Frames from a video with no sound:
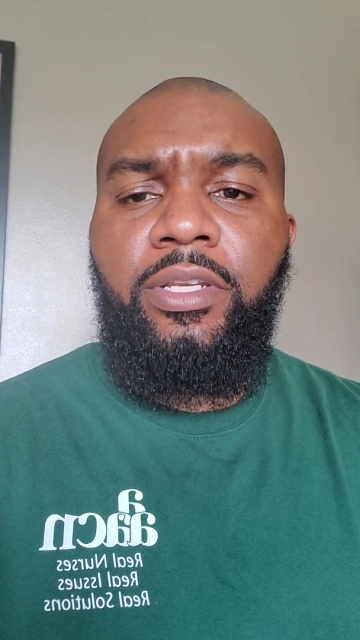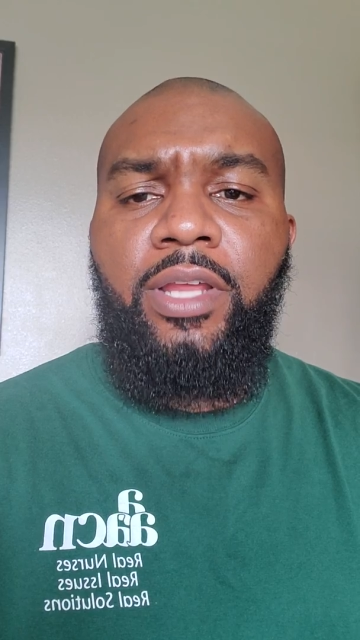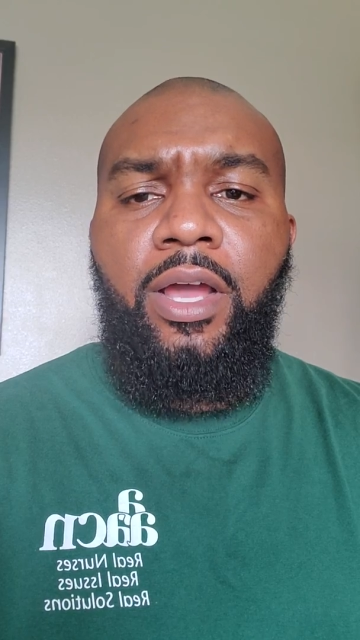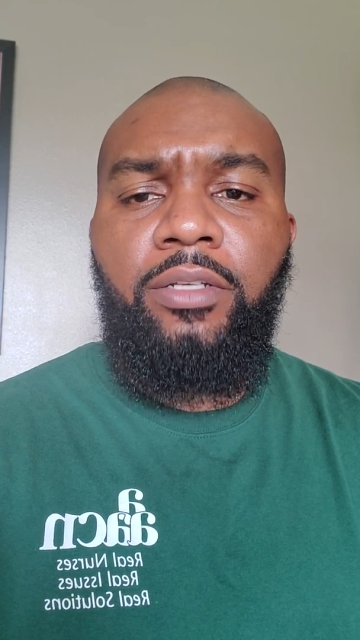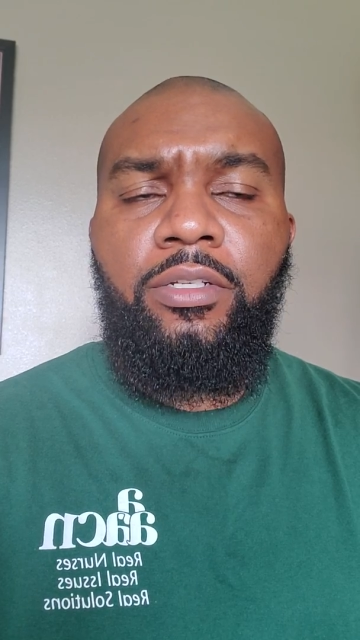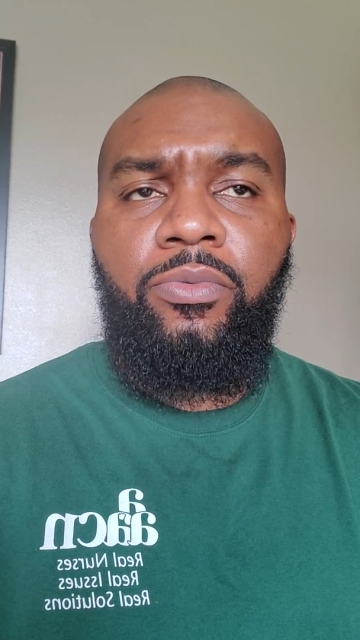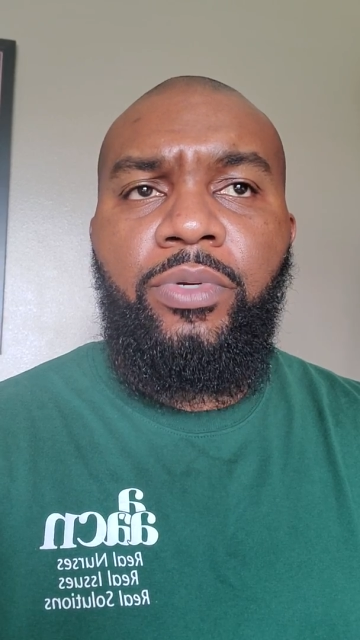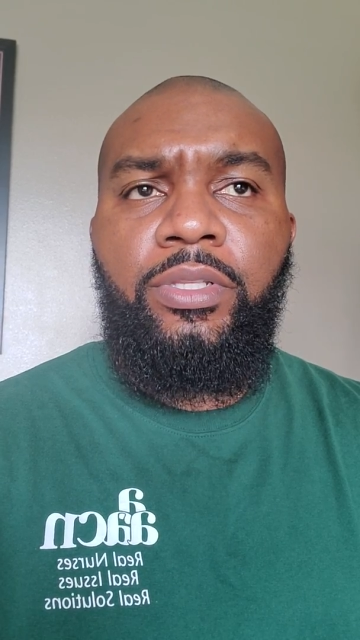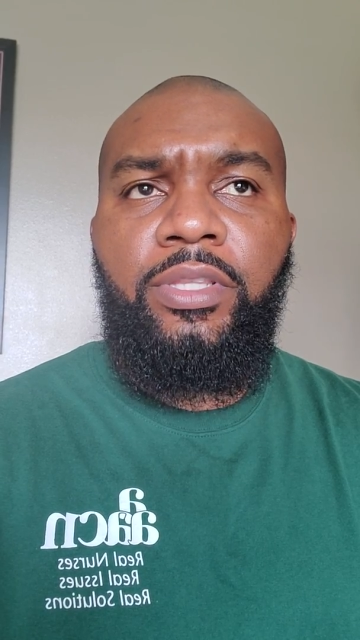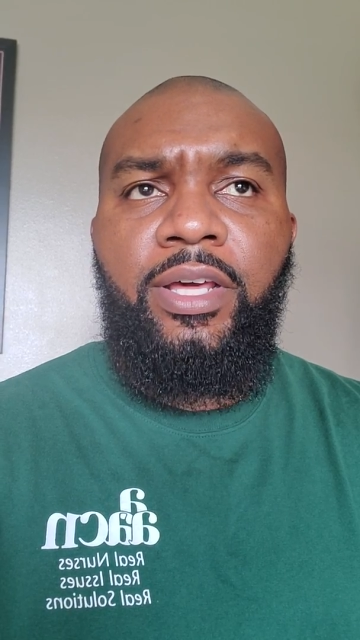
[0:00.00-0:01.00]
doctor
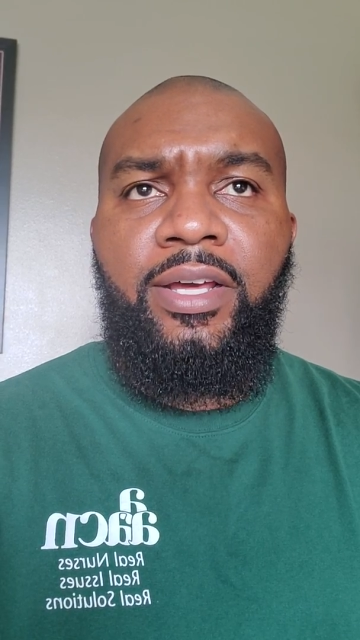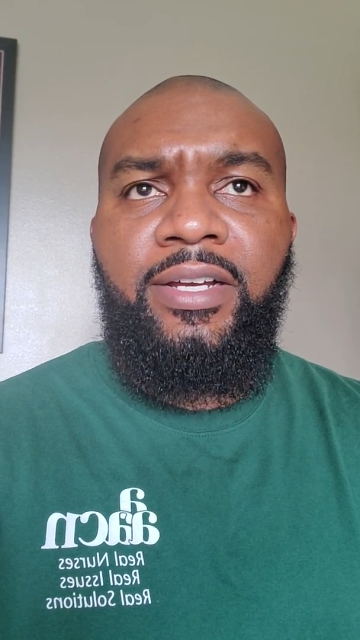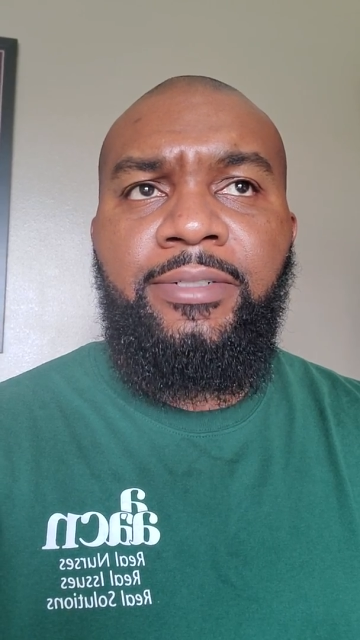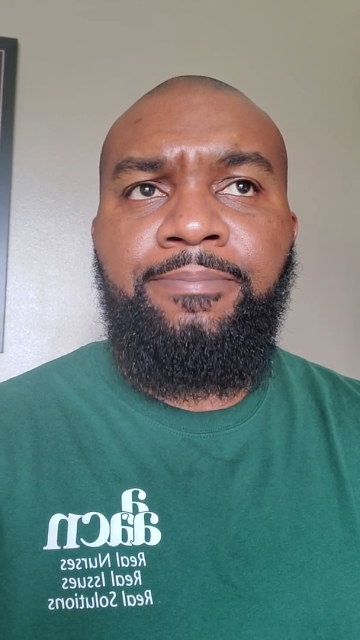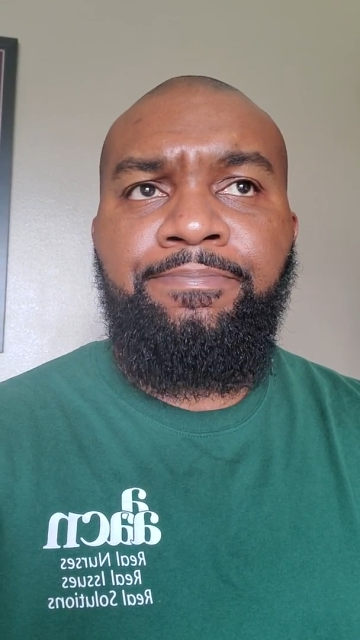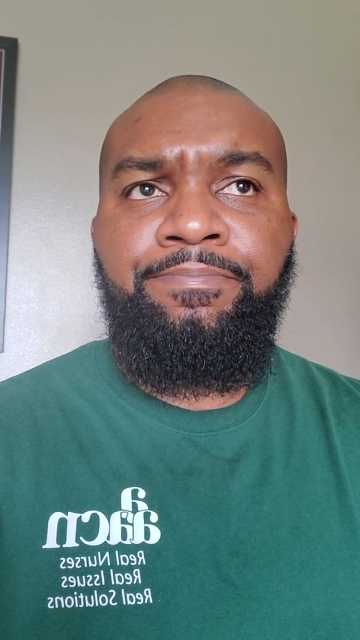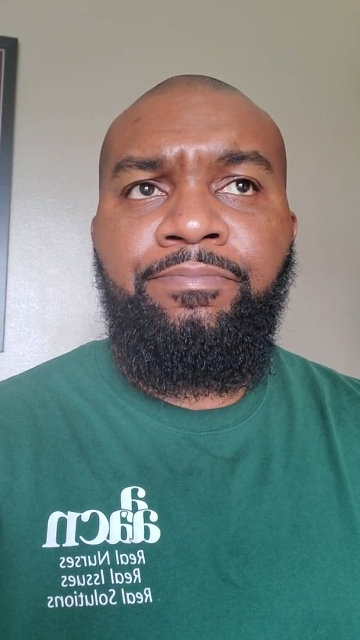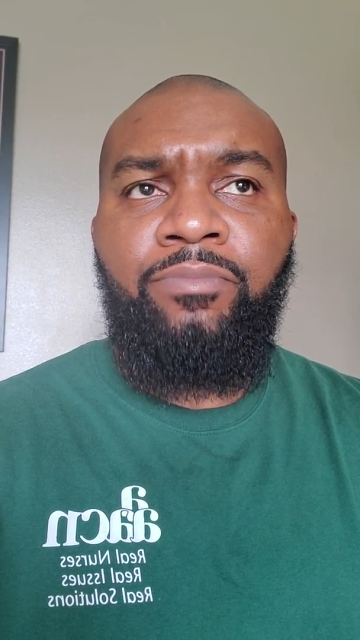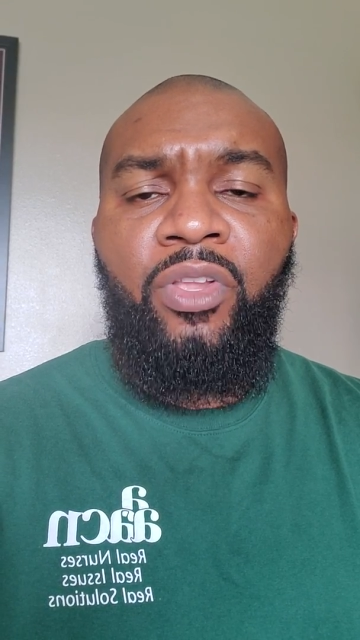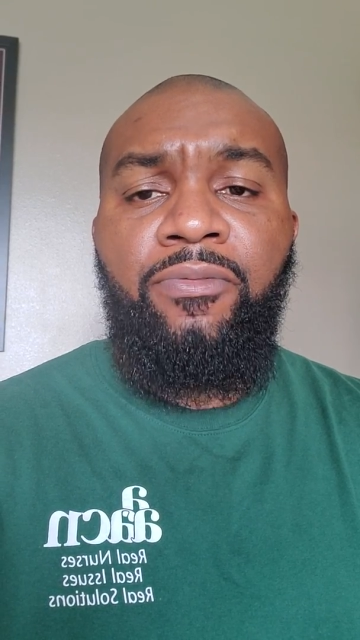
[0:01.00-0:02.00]
with
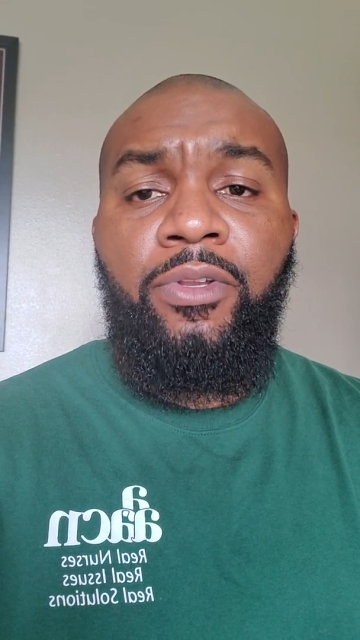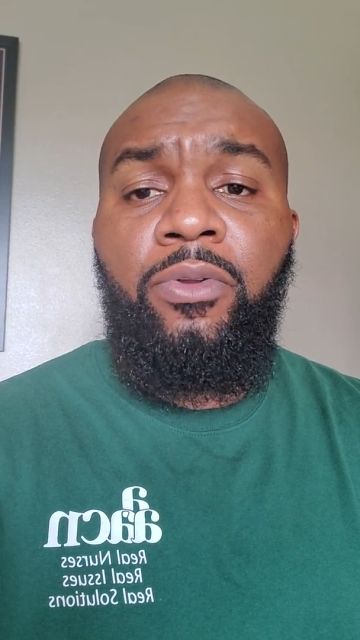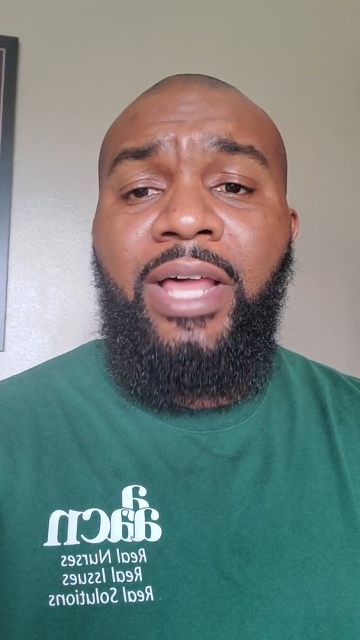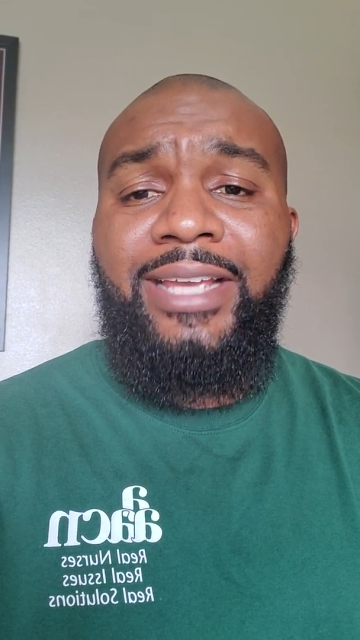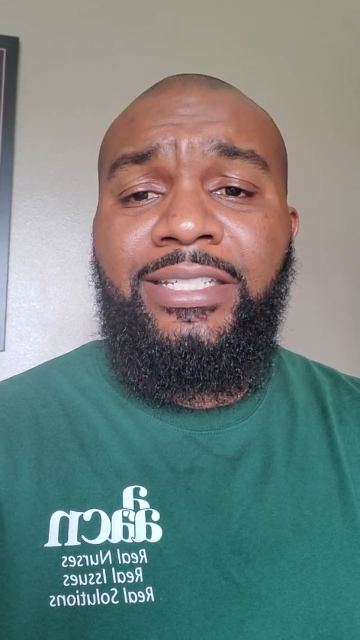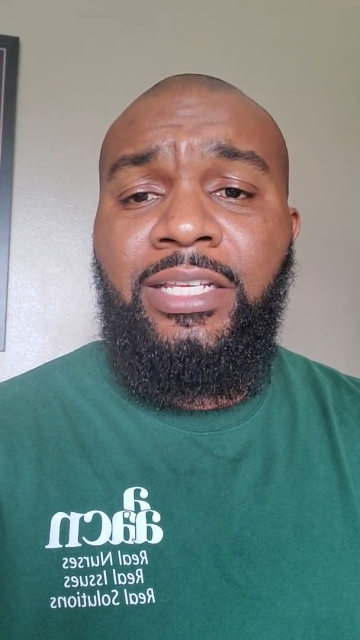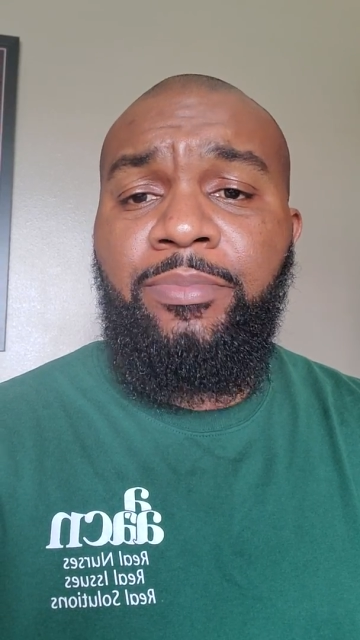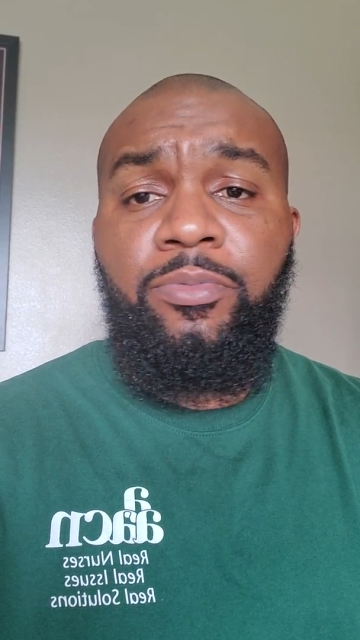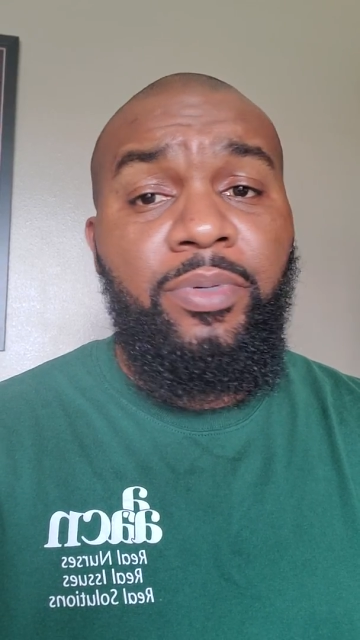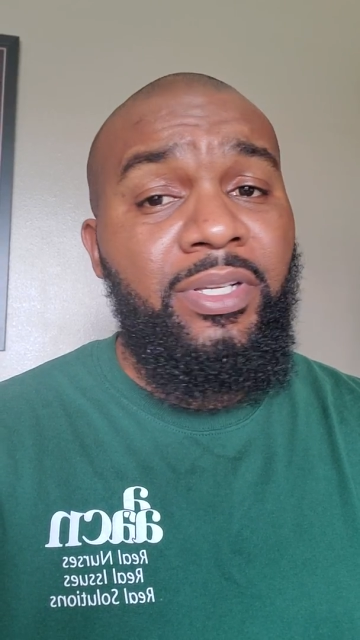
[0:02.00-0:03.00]
flu-like
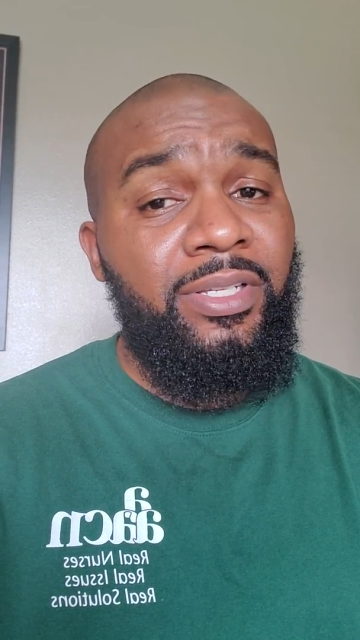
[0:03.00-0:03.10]
symptoms,